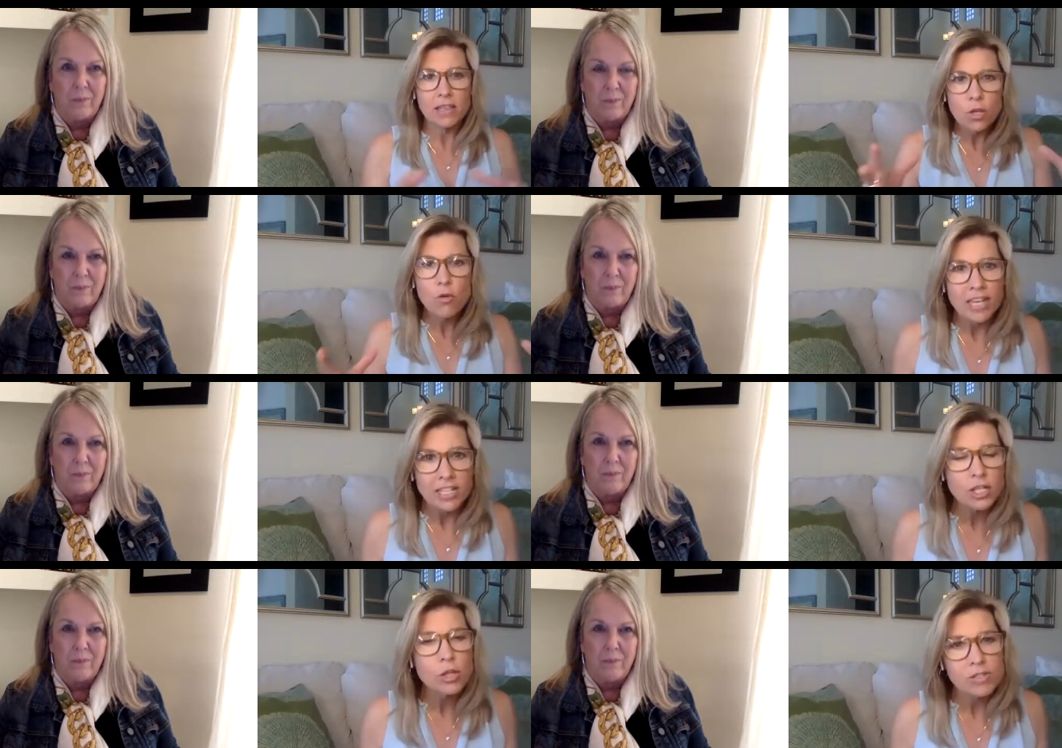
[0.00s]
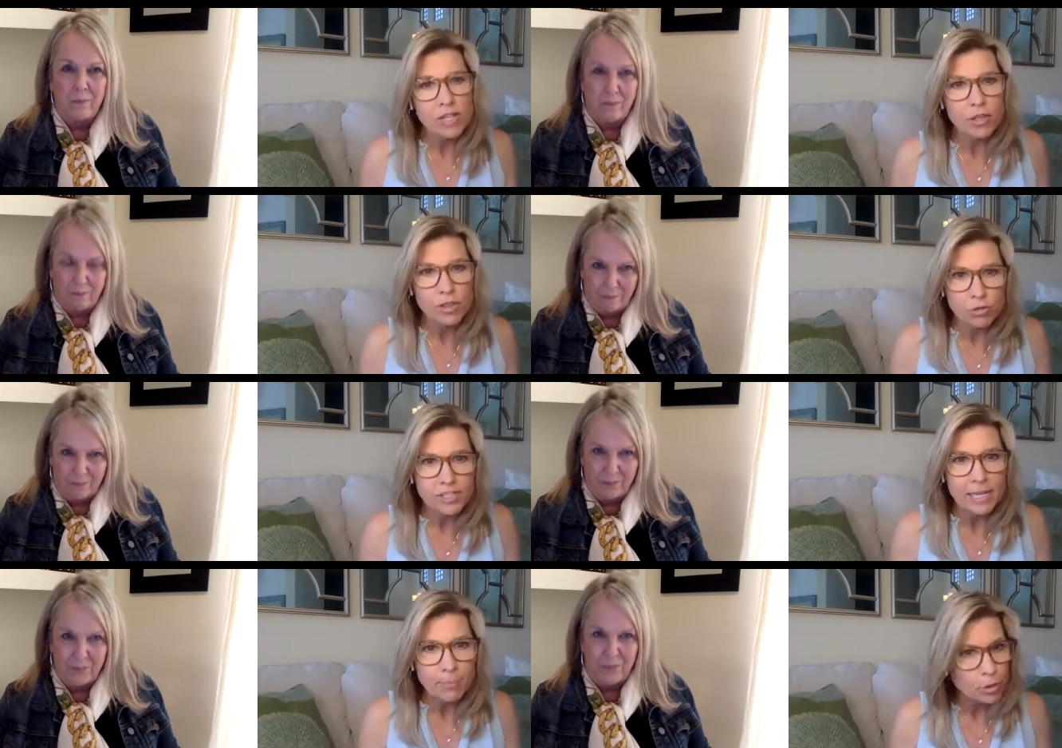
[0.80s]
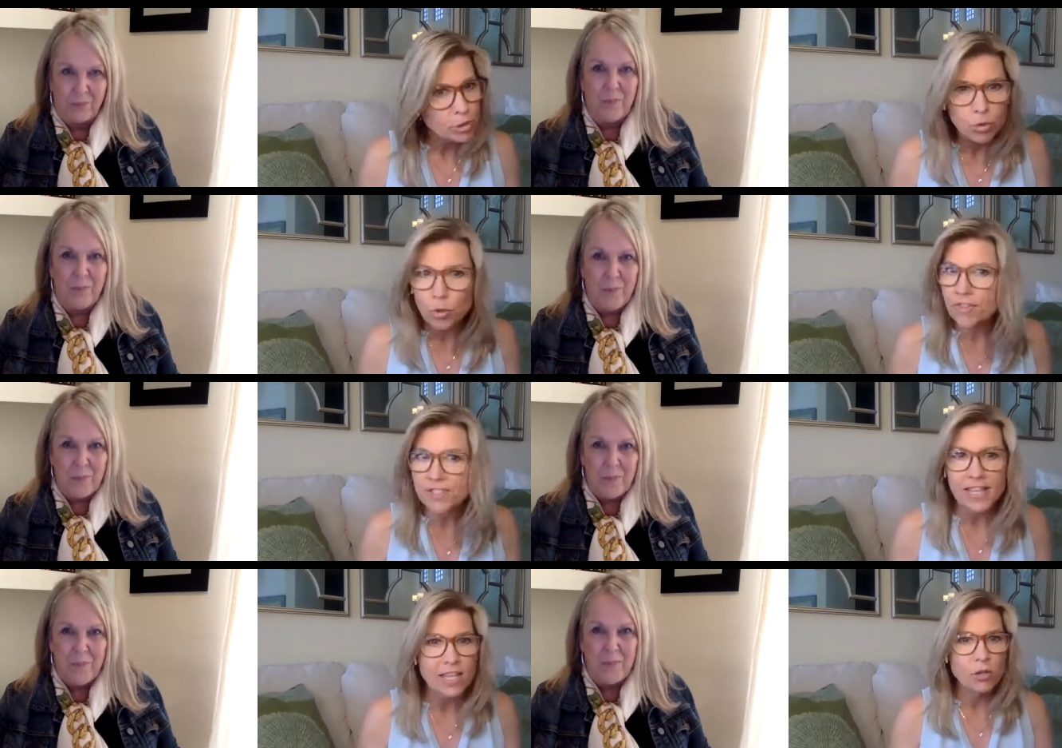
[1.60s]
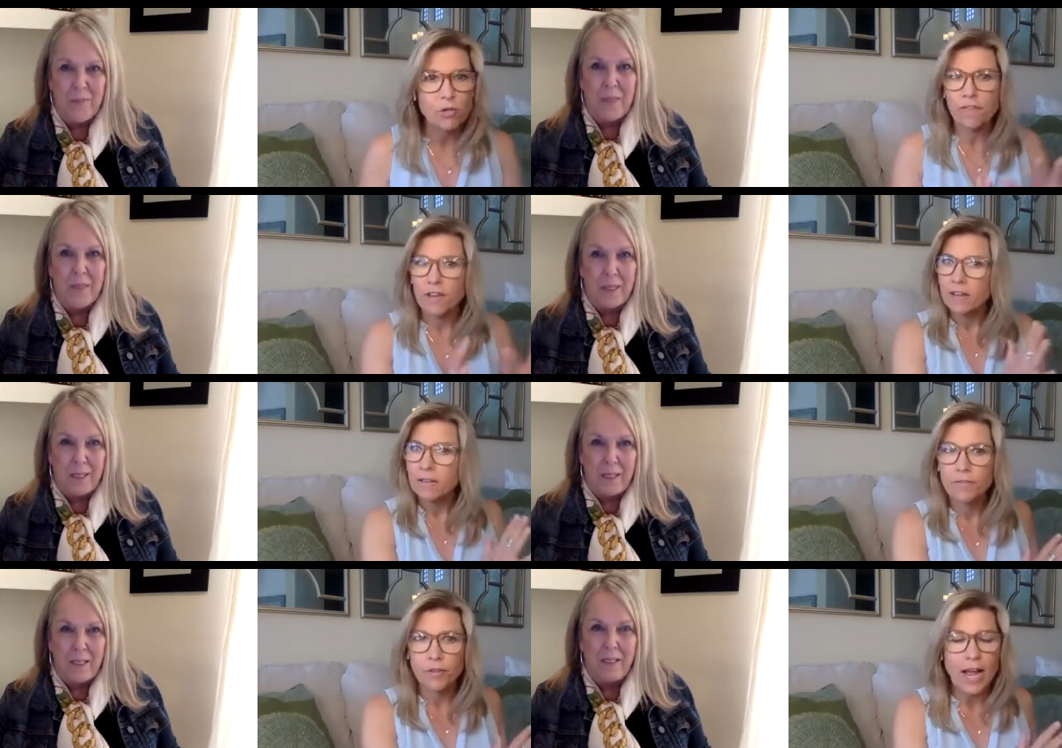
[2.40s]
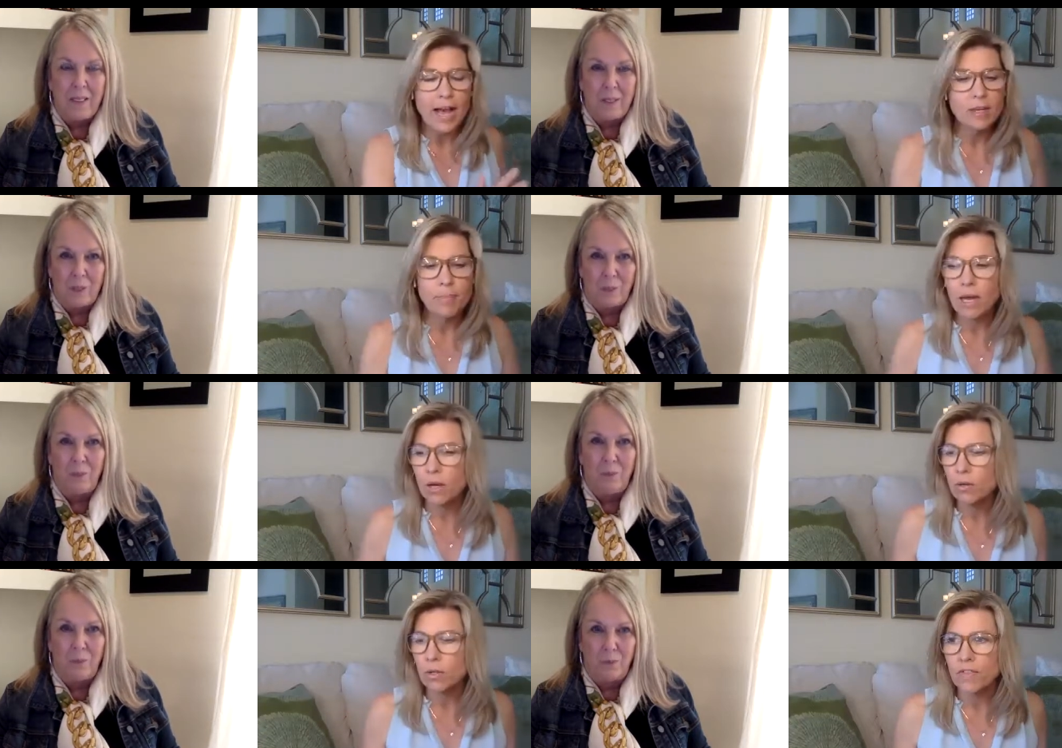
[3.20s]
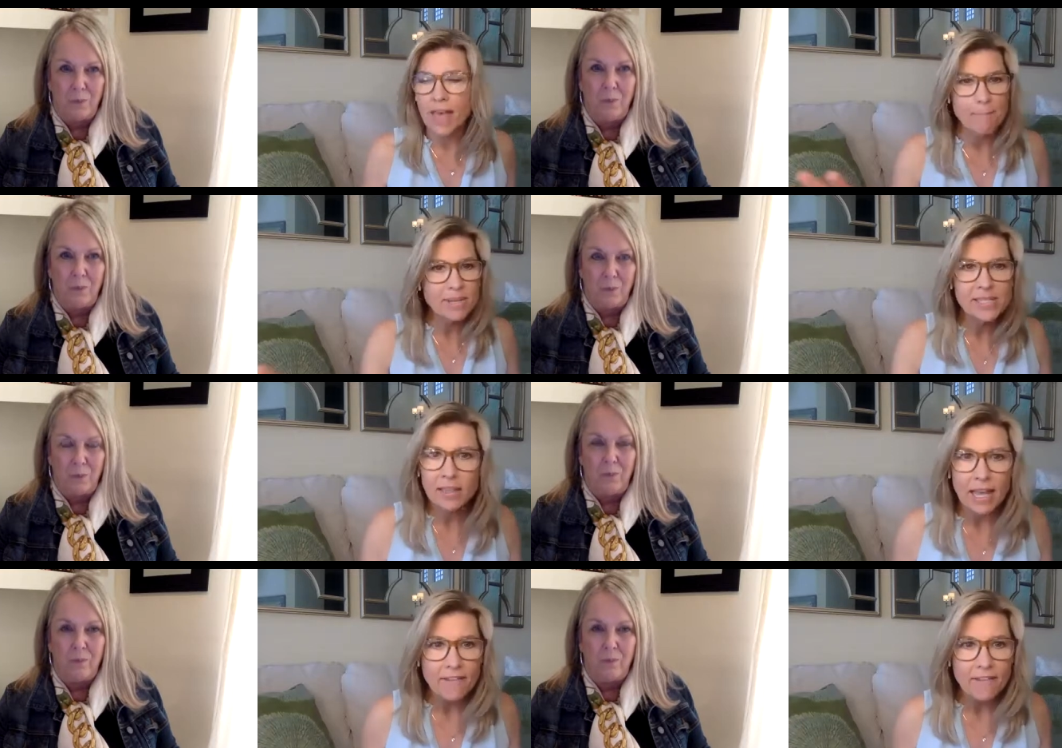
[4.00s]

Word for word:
Speaker 1: you get to those uh, those deeper truths that you've forgotten about or that busy